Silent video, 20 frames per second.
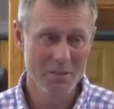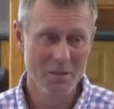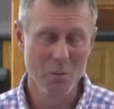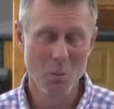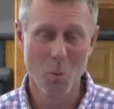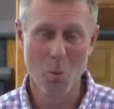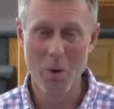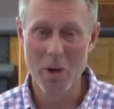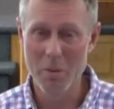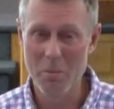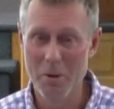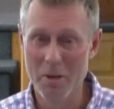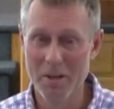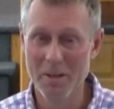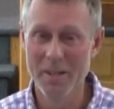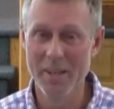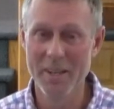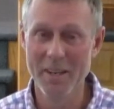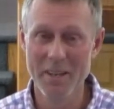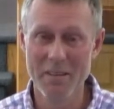way better than
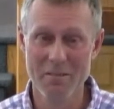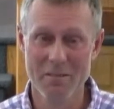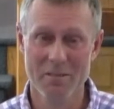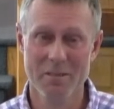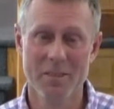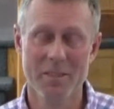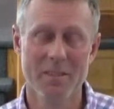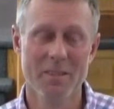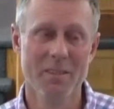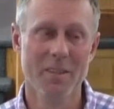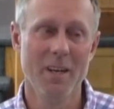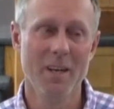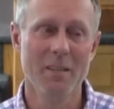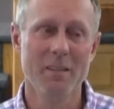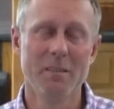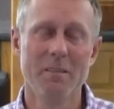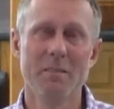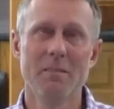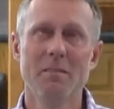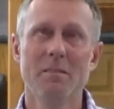he ever did. Like,
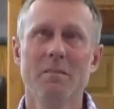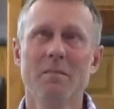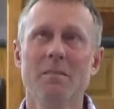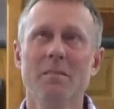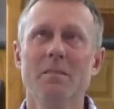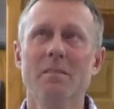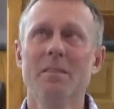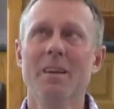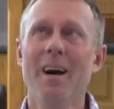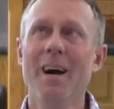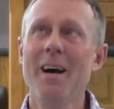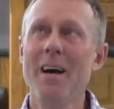I